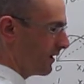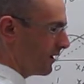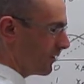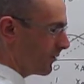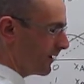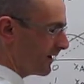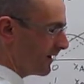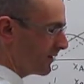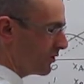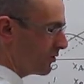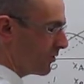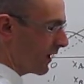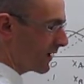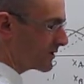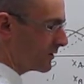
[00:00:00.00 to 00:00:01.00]
Alright, and
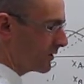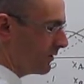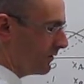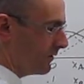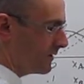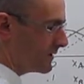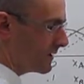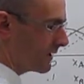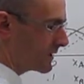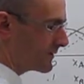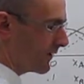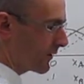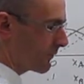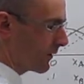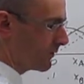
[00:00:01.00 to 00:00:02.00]
you actually only
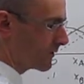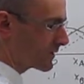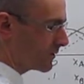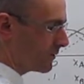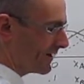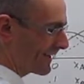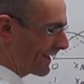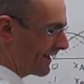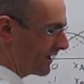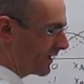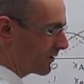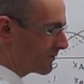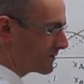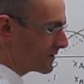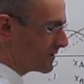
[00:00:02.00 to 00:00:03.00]
satisfy Raoult's law at high
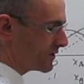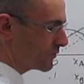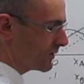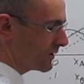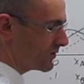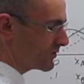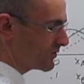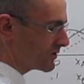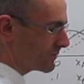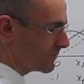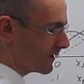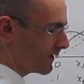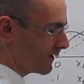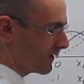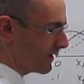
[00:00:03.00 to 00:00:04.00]
concentrations,
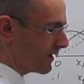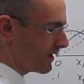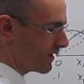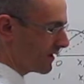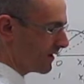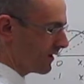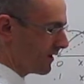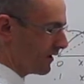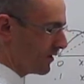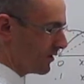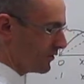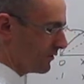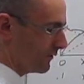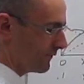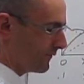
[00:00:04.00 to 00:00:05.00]
but then
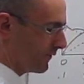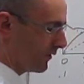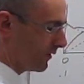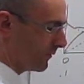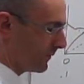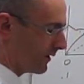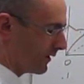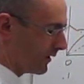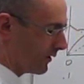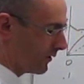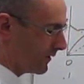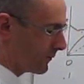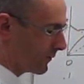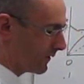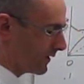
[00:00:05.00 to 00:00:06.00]
you fall below
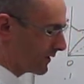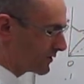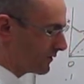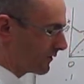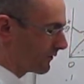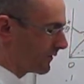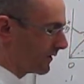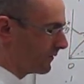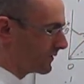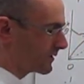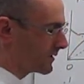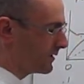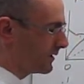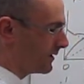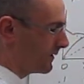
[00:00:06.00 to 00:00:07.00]
the prediction of
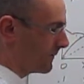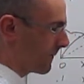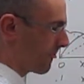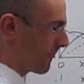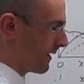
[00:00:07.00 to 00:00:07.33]
Raoult's law.